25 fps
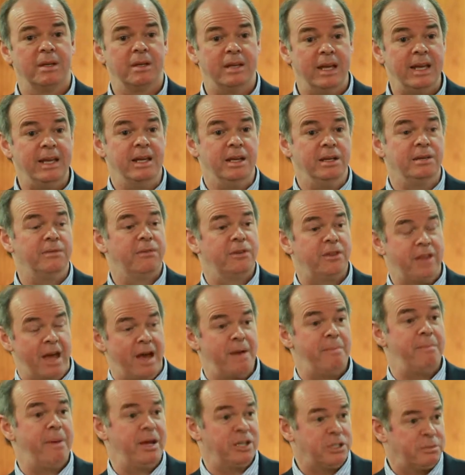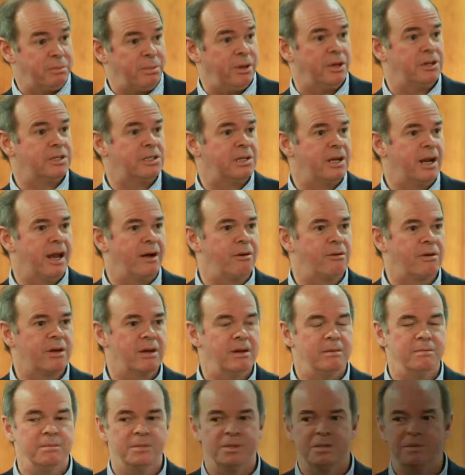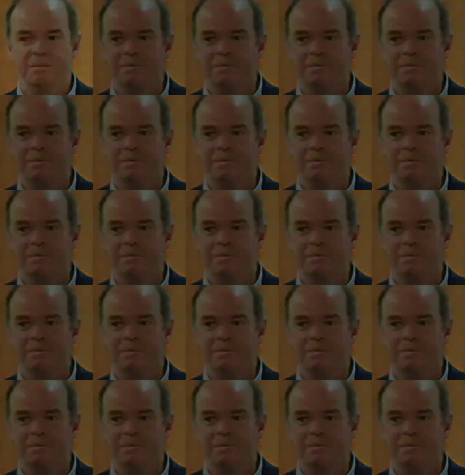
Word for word: need for their best personal outcomes.